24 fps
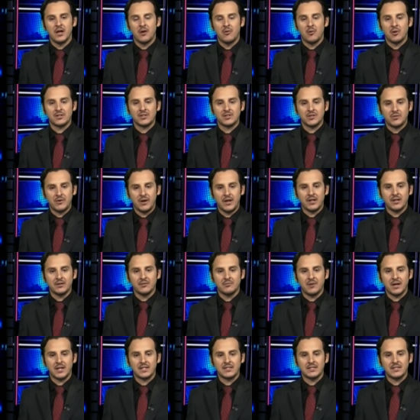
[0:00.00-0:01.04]
was
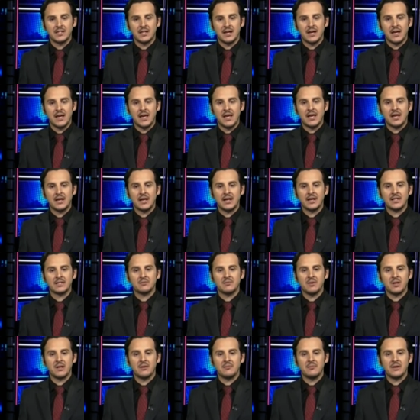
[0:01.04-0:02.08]
trained by the C I A and has
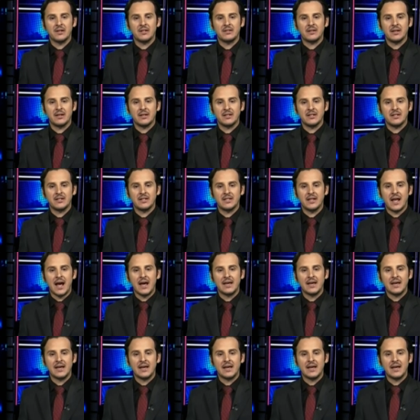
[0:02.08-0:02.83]
been militating in